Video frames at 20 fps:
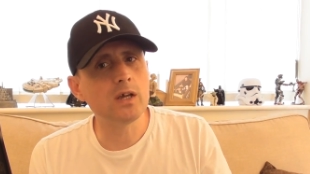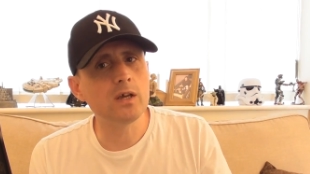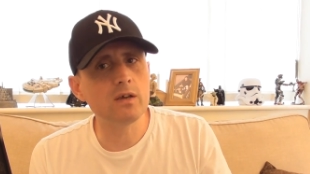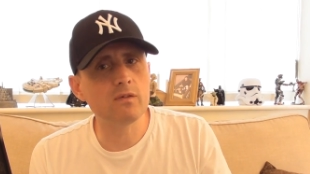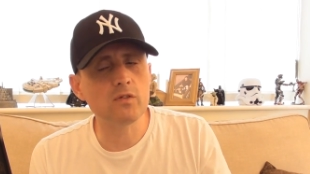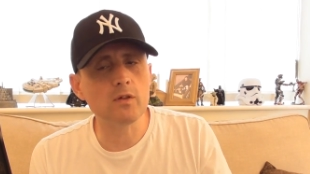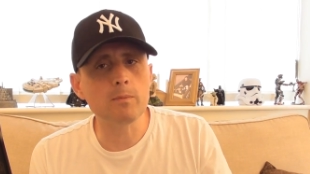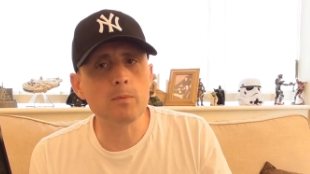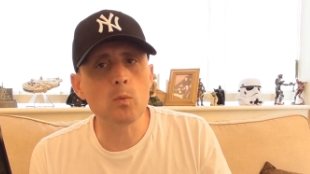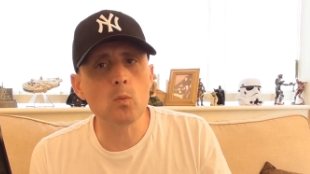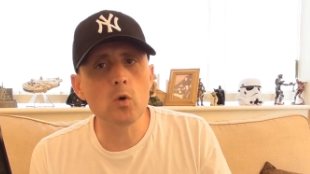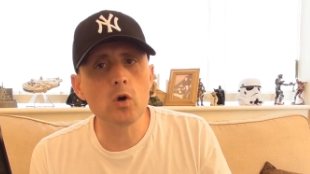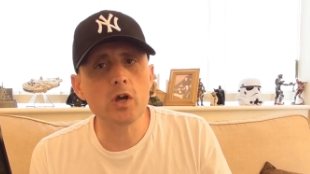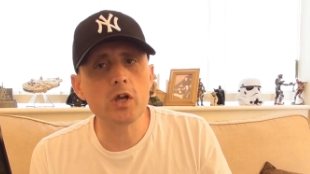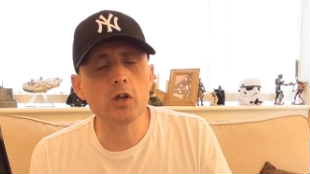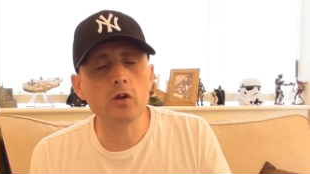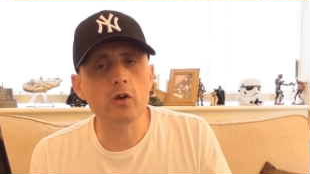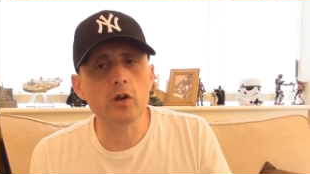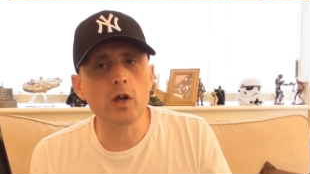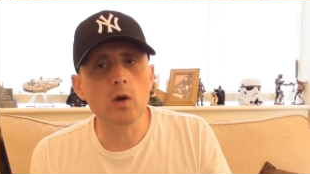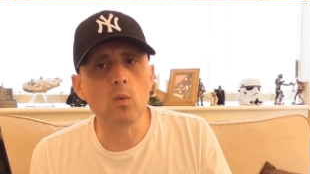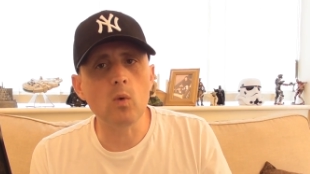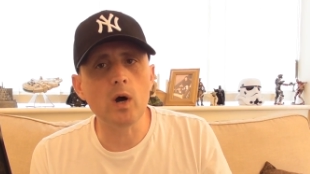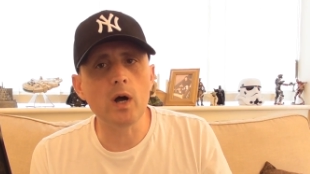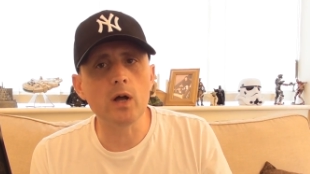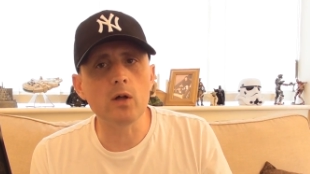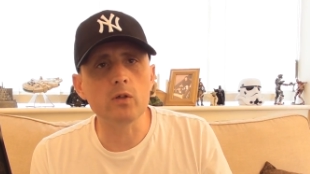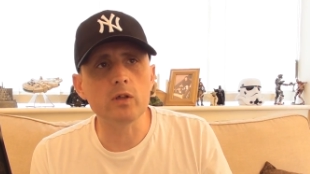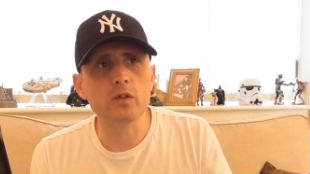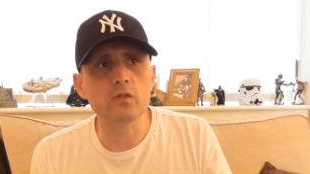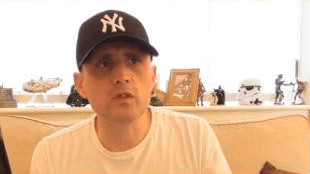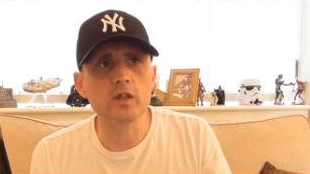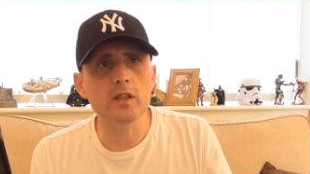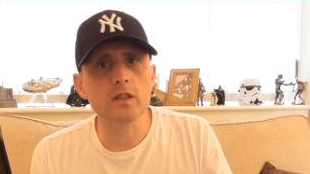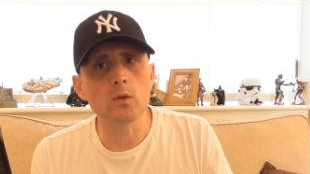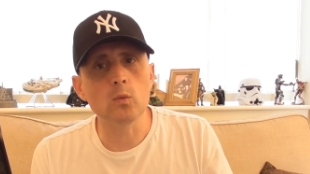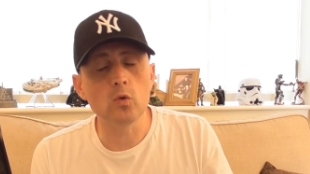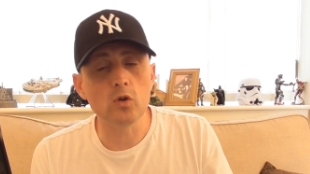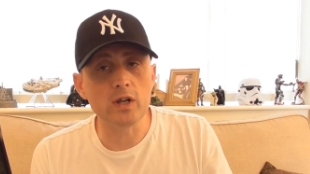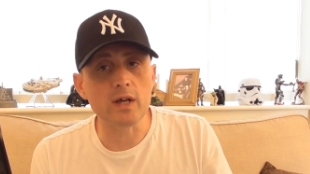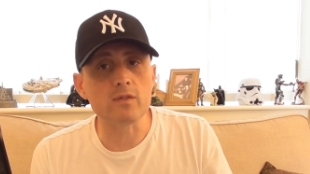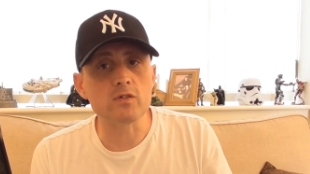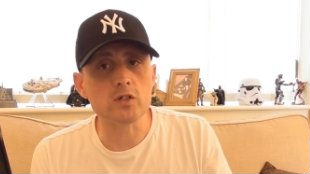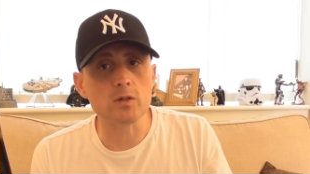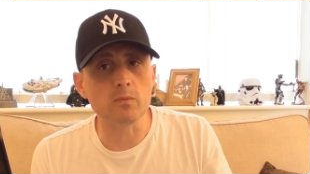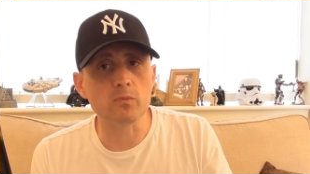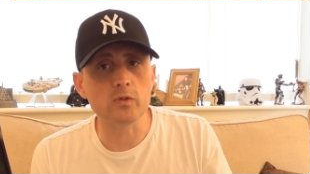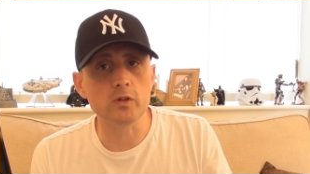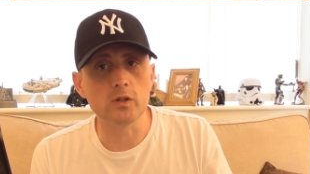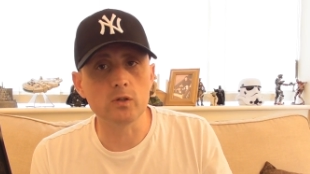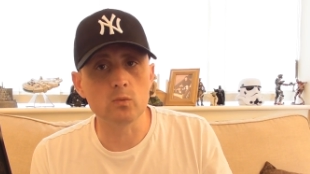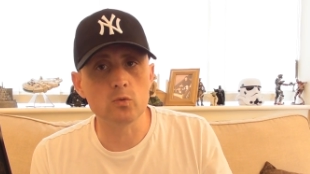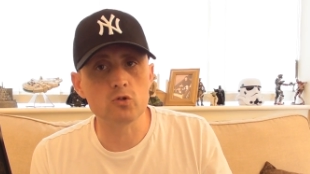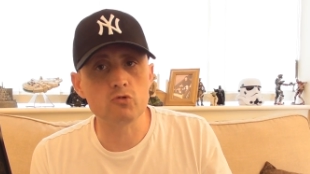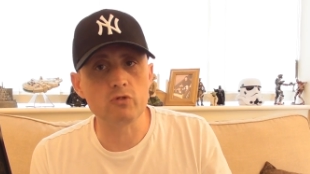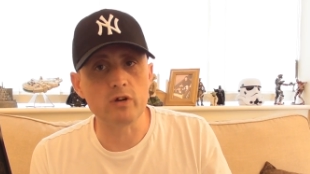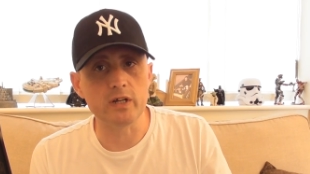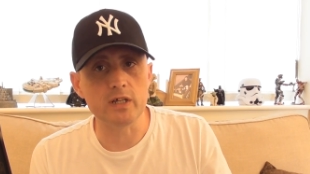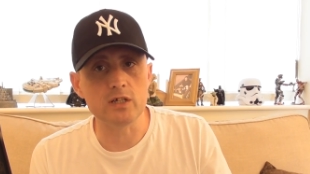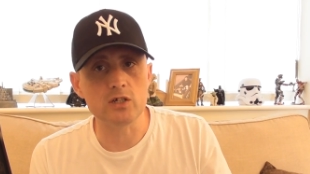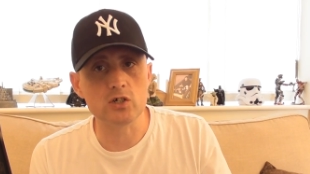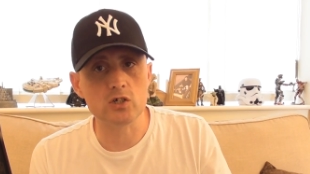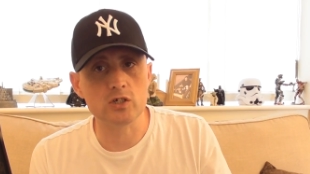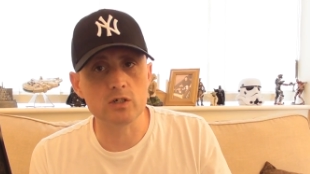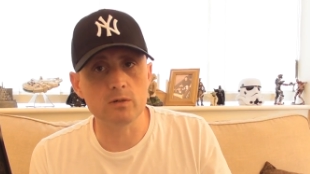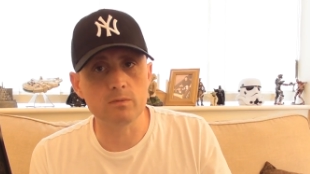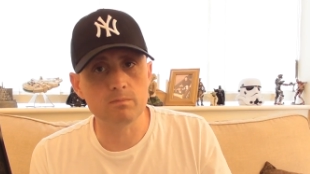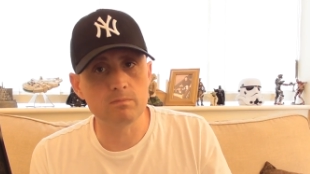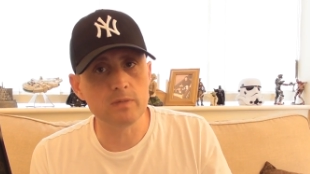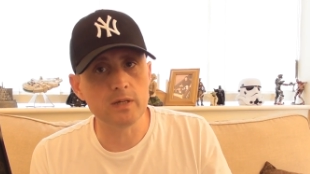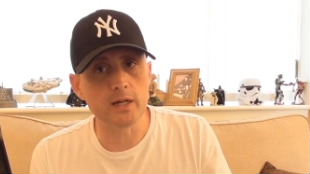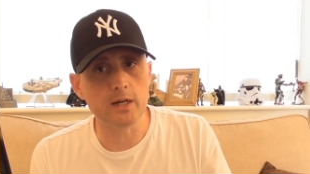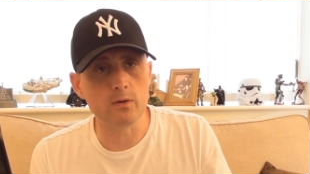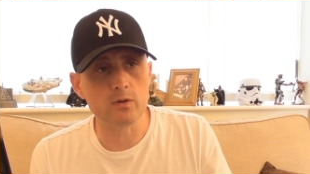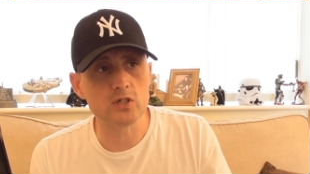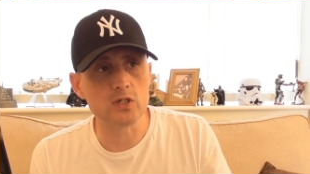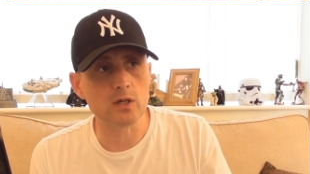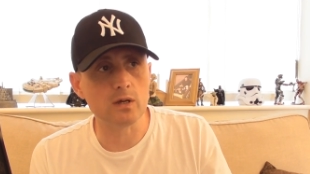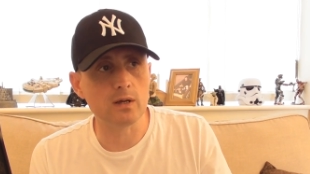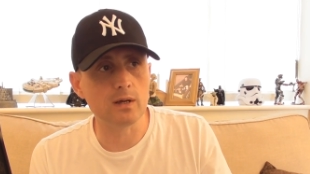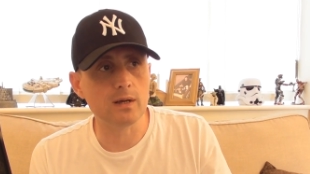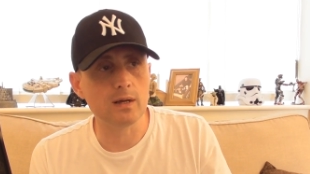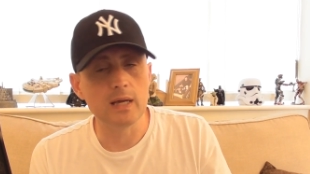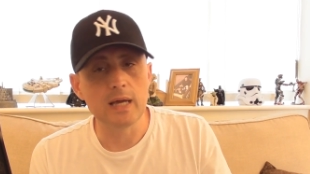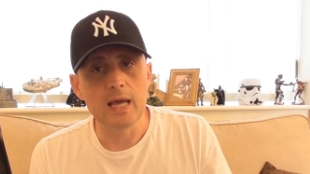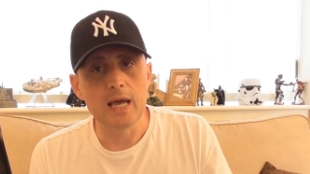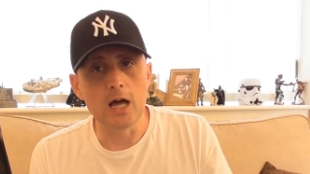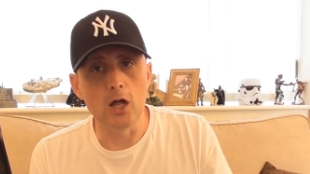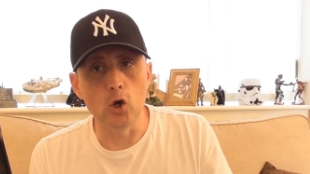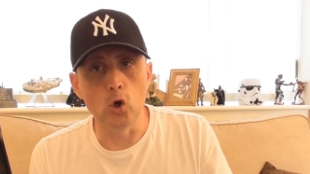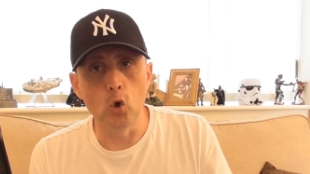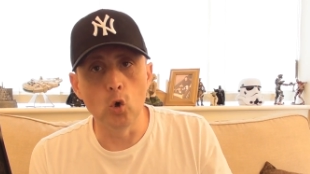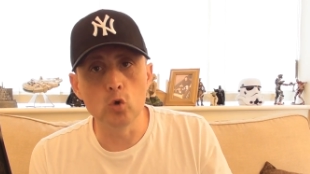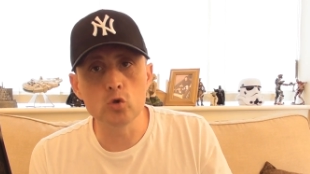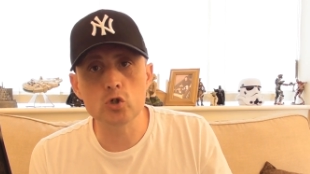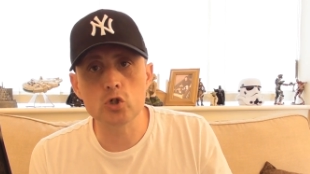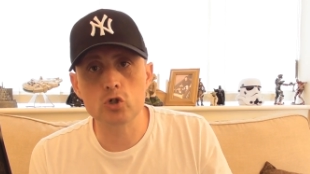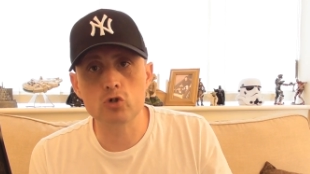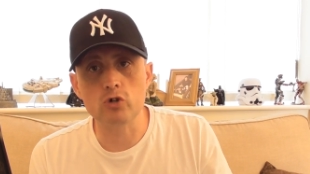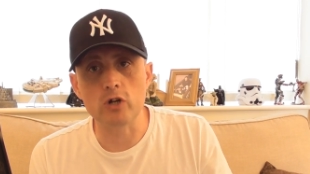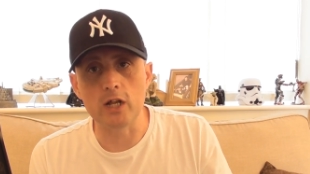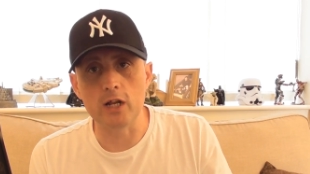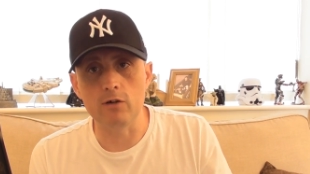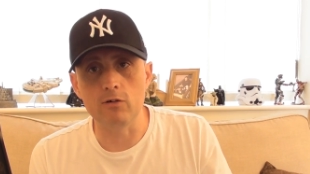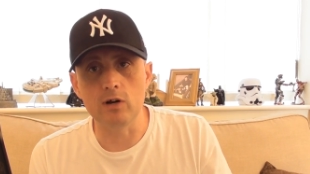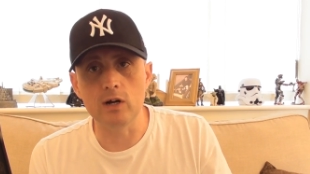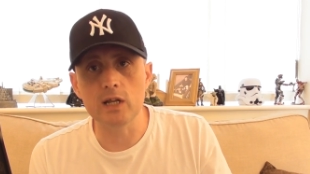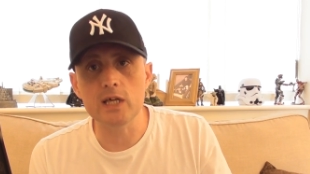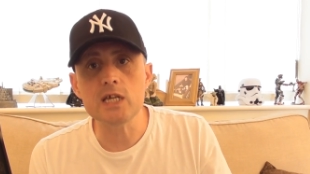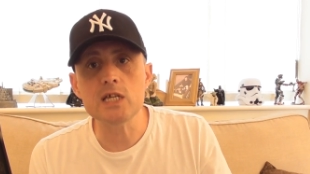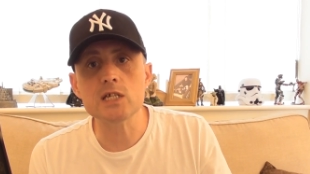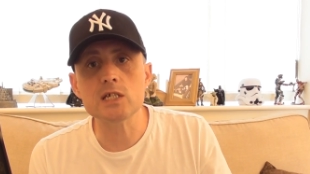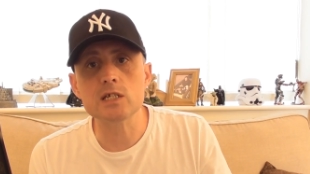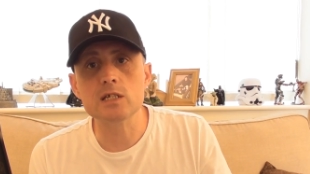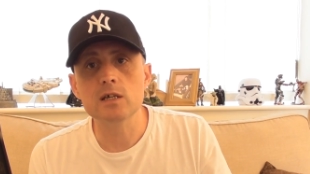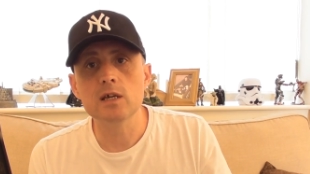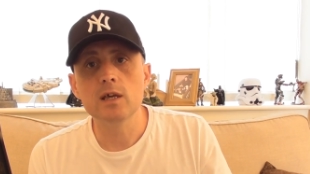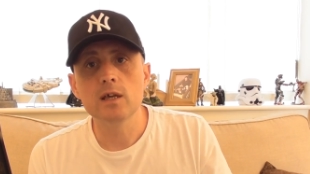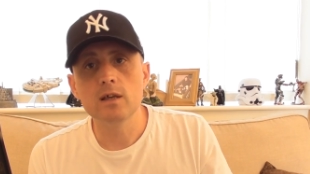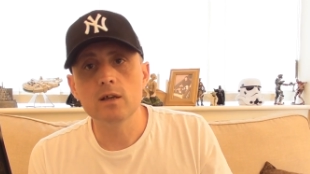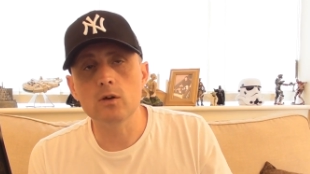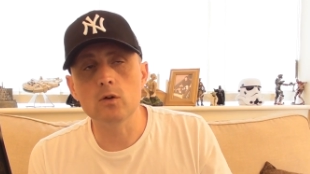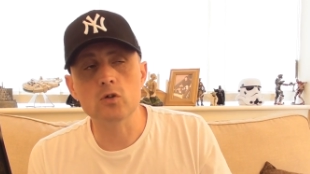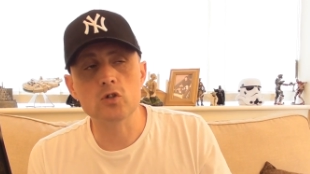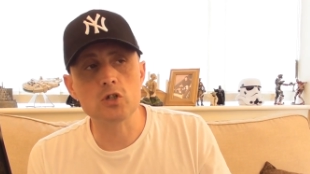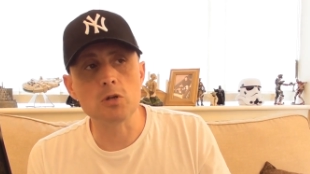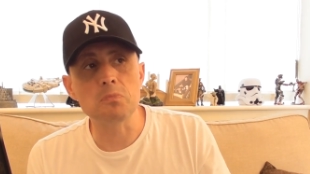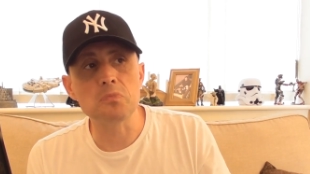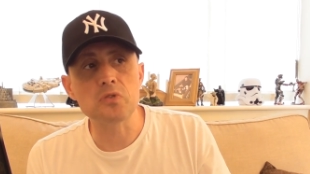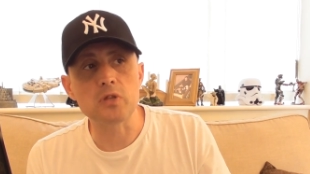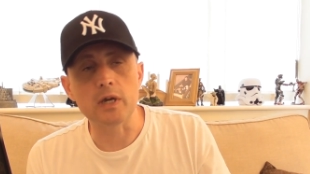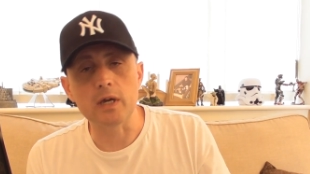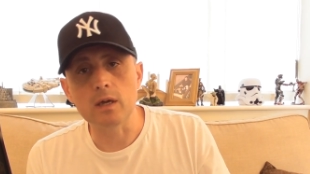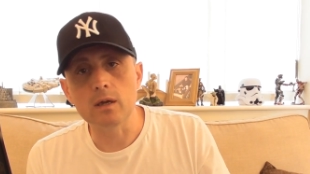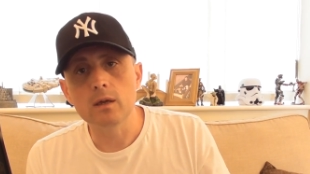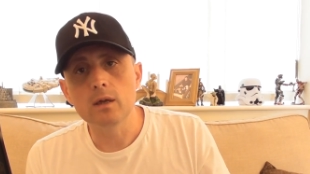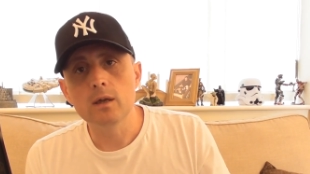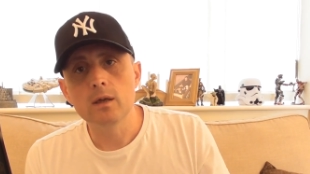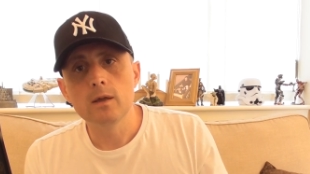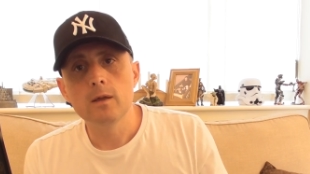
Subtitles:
if they've been working on it a while, you think they would have something that was ready just to, you know, as a launch trailer at least, or something,